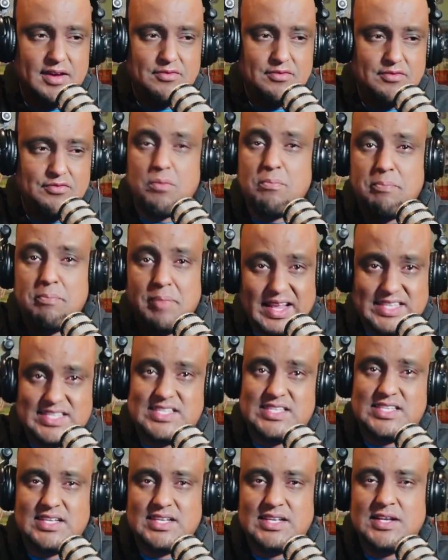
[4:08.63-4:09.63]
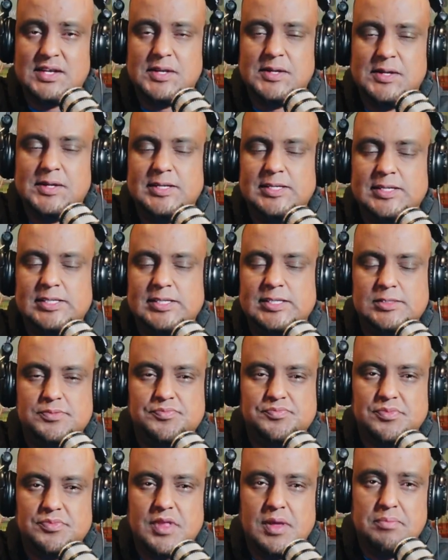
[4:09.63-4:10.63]
from bats.
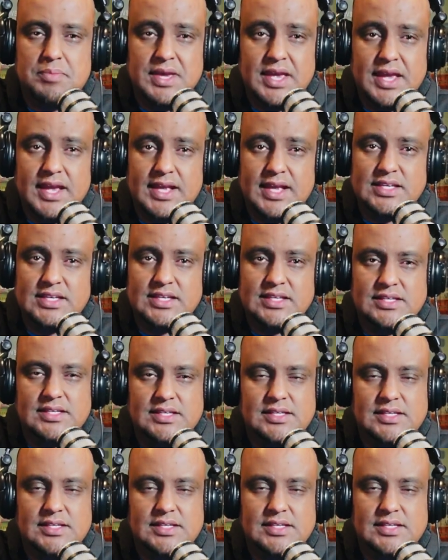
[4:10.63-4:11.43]
B-A-T.